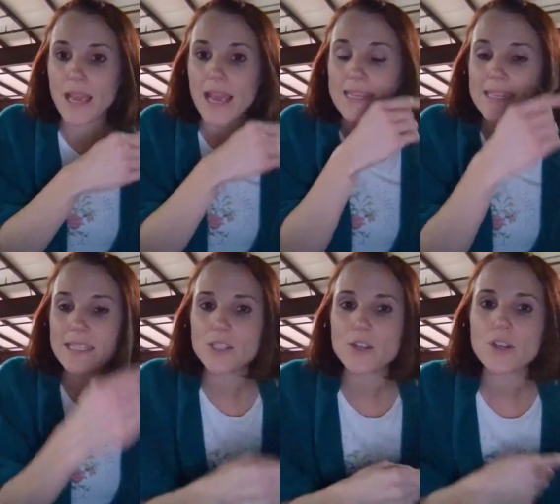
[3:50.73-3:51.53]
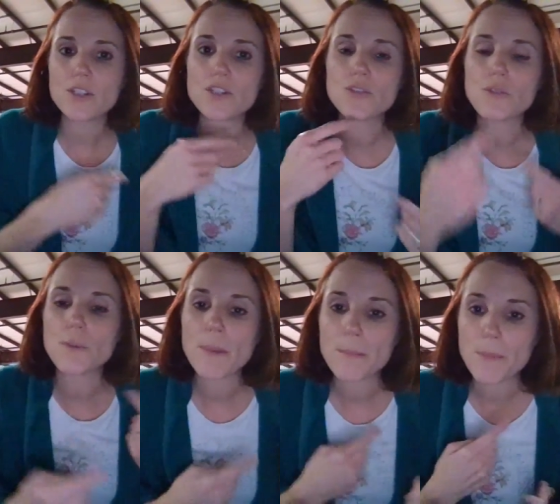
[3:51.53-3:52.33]
and he starts to
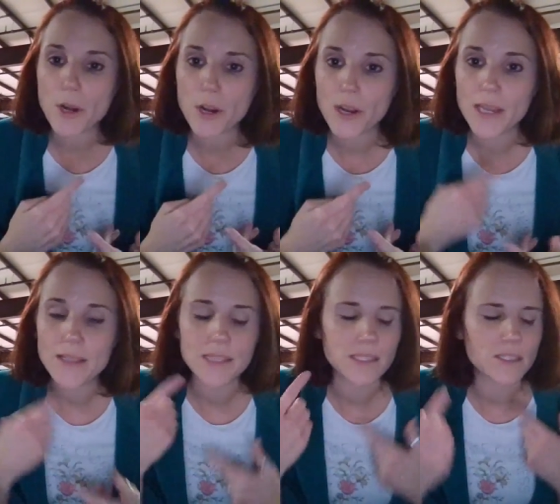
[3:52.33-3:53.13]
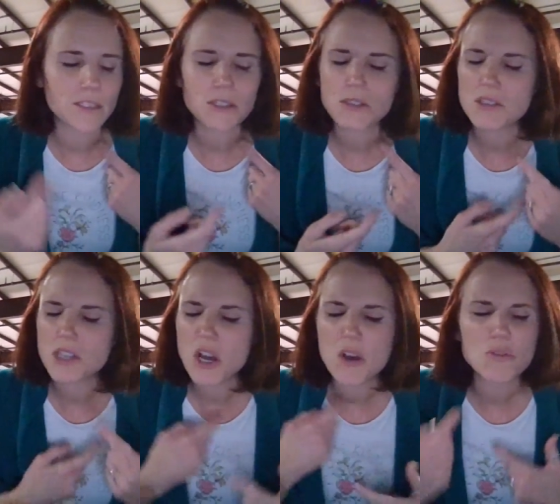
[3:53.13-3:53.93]
remember in this
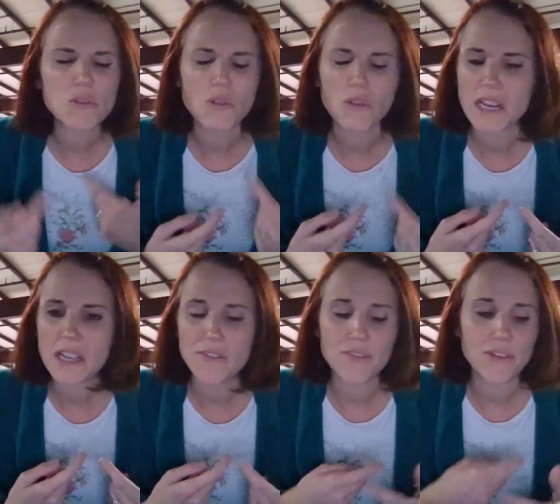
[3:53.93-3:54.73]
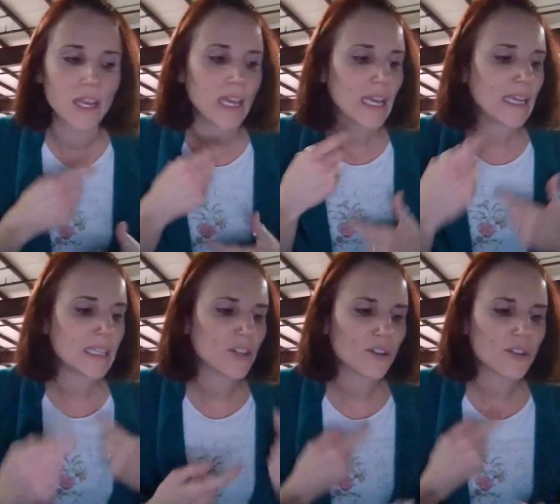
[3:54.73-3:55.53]
total grief he
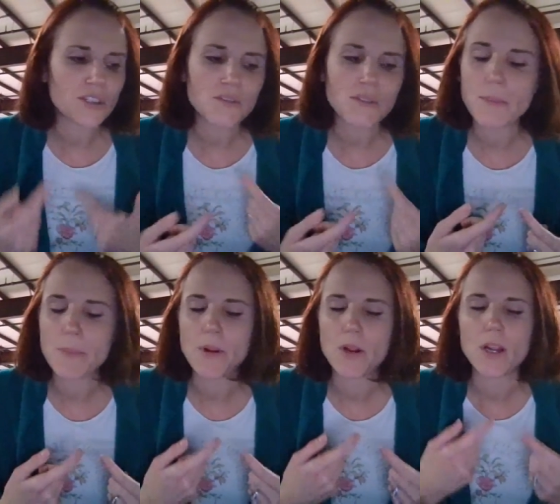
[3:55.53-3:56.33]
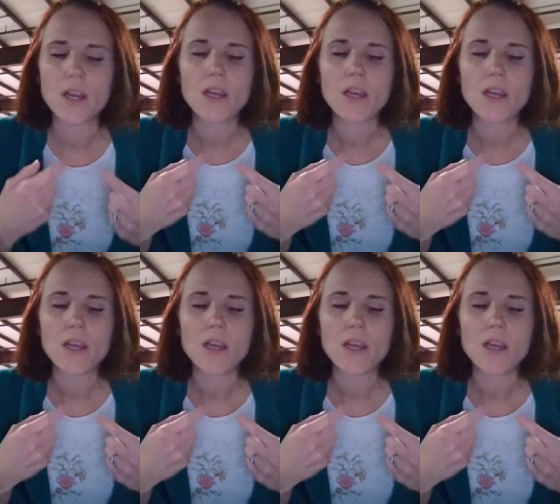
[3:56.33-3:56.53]
starts to remember